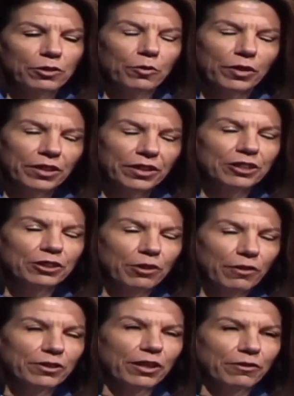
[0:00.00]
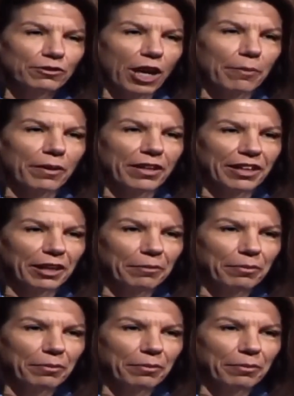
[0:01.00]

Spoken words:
And one of the things, you have a tough job, I think,